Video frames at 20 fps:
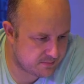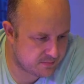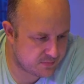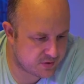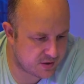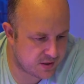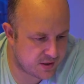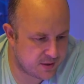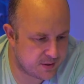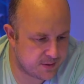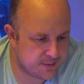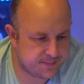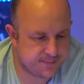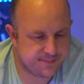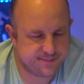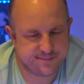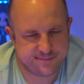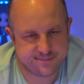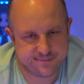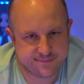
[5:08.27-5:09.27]
So,
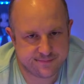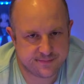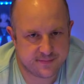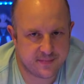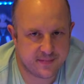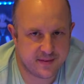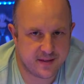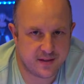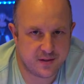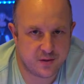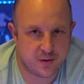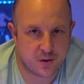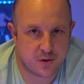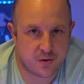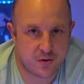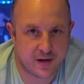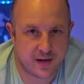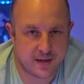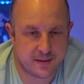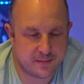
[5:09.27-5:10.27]
not
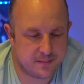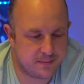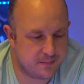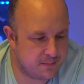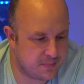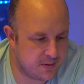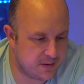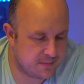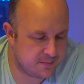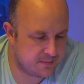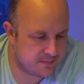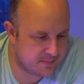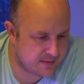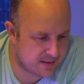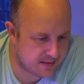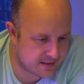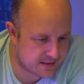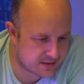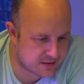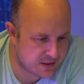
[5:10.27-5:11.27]
great, but
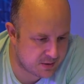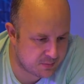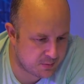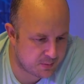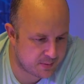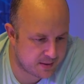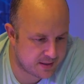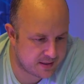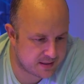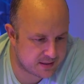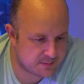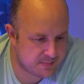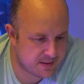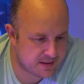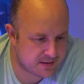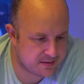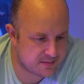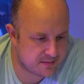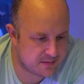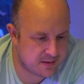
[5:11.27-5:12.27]
that's kind of what we can
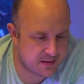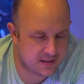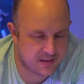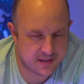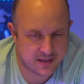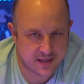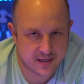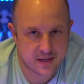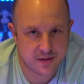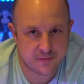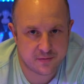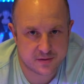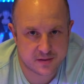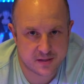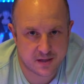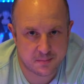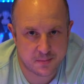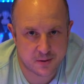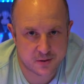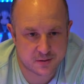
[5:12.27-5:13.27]
expect. And that covers
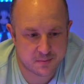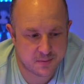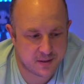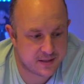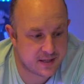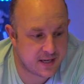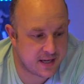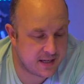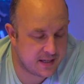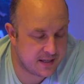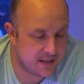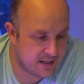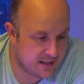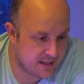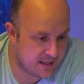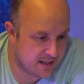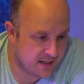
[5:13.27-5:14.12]
like most of my day